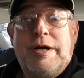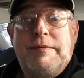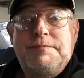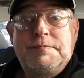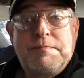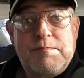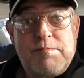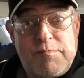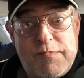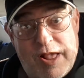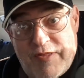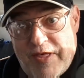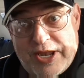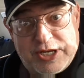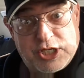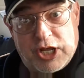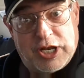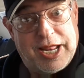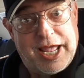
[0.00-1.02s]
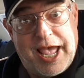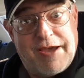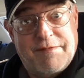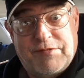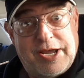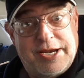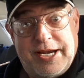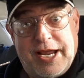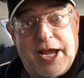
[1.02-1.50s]
well, that's all I
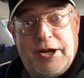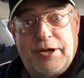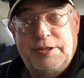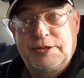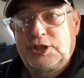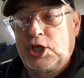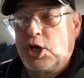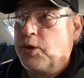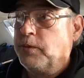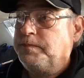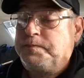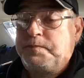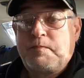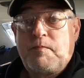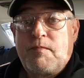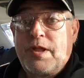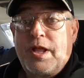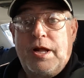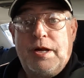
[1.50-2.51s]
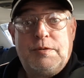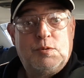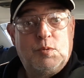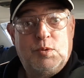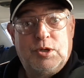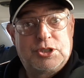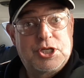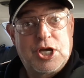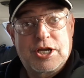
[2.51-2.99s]
have right now, so
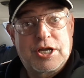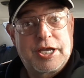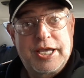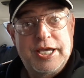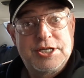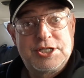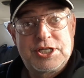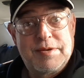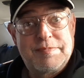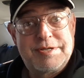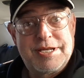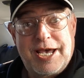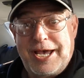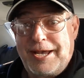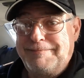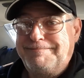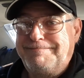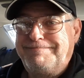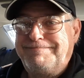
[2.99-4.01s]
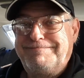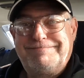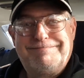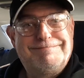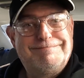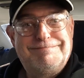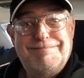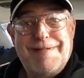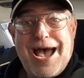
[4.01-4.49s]
we'll talk again sometime.
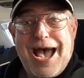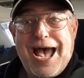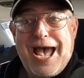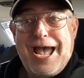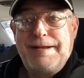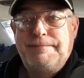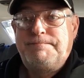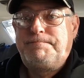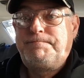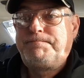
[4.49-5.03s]
Bye.